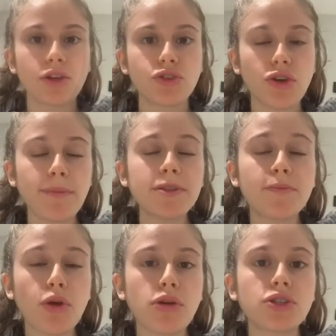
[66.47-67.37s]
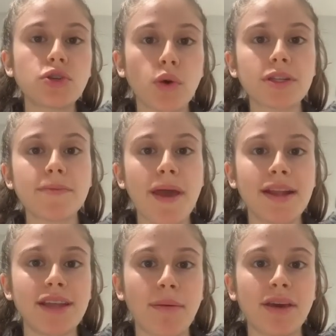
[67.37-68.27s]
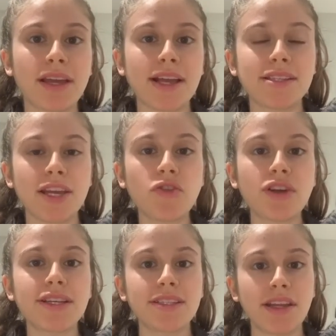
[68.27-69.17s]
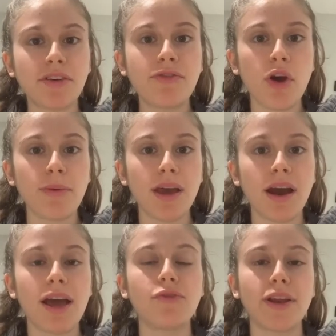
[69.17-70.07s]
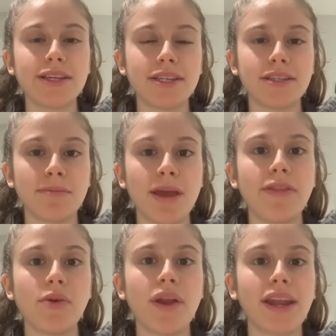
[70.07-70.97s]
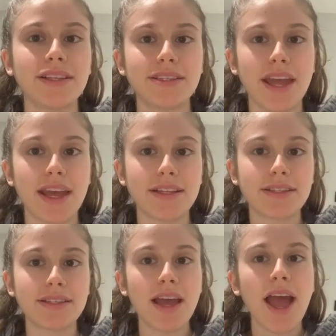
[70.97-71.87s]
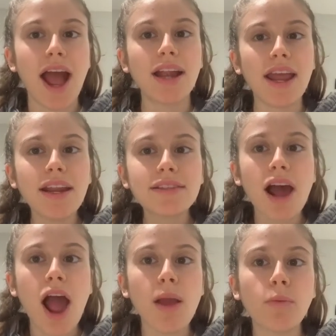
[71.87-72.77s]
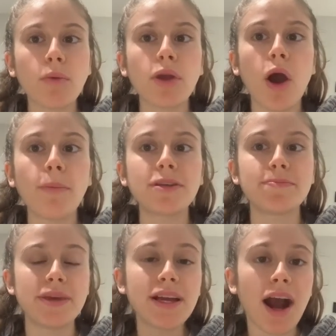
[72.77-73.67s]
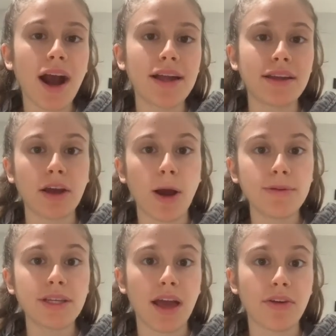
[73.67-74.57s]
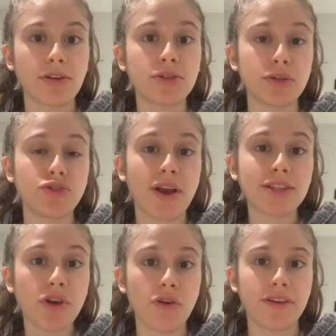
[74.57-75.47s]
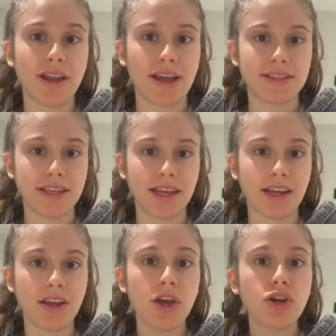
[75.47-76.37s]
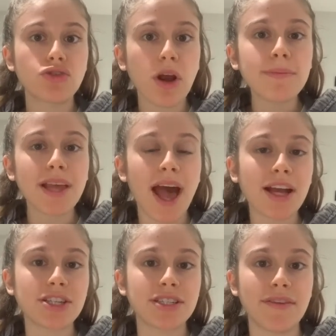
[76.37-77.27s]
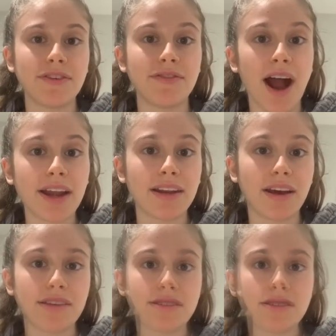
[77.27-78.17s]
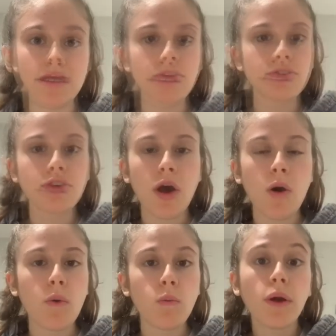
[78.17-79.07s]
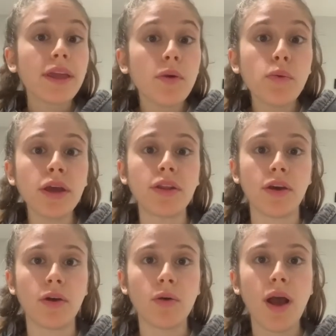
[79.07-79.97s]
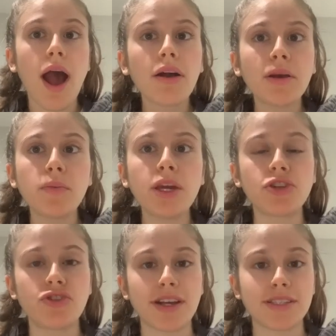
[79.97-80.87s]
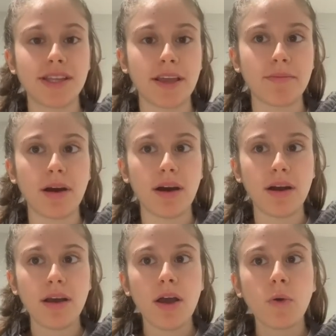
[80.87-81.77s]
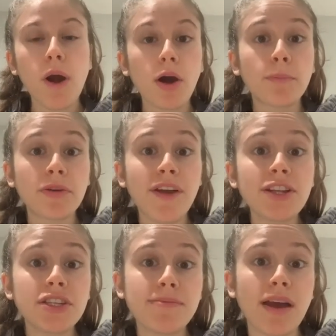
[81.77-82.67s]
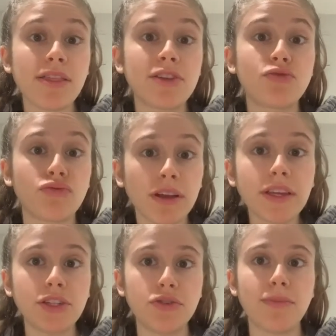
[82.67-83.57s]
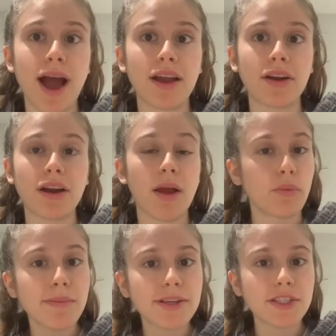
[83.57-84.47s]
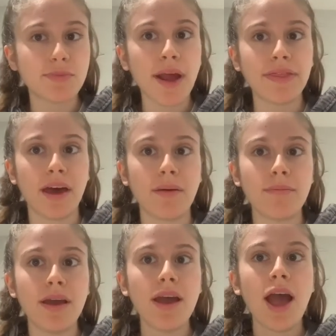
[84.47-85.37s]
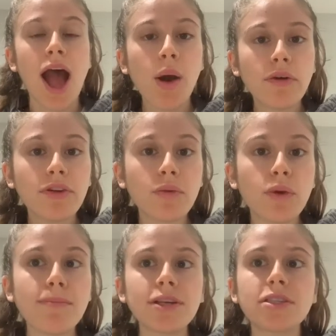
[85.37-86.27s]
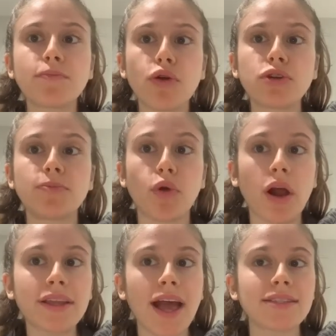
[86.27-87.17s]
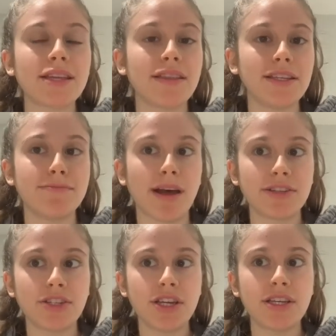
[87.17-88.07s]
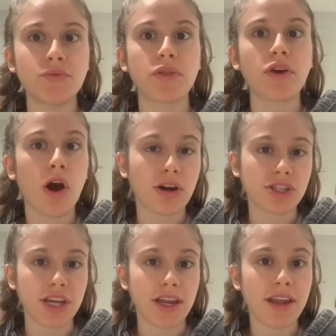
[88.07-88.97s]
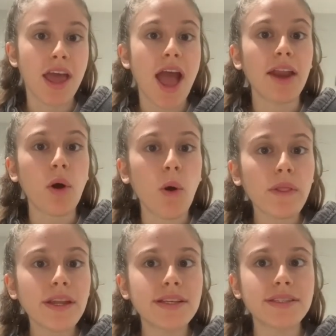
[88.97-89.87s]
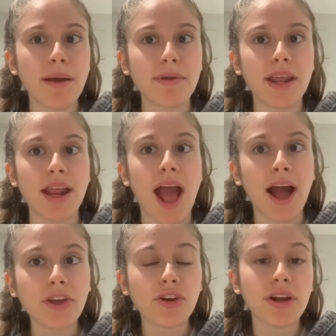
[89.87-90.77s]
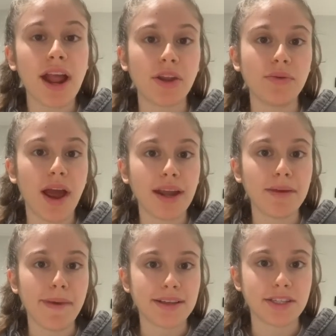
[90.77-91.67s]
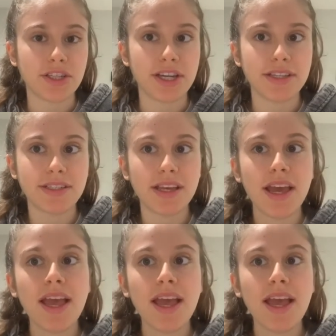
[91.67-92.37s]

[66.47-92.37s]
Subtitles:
Trump's approach towards the pandemic has increased xenophobia and racism in the United States. And in a time where we all must be kind and come together to address COVID-19, Trump's actions have divided us. So what can we do? How can we address stigma? Well, prevention methods really do matter, and we must spread them. However, we must approach broadcasting these messages with caution and only disseminate accurate and uniting messages.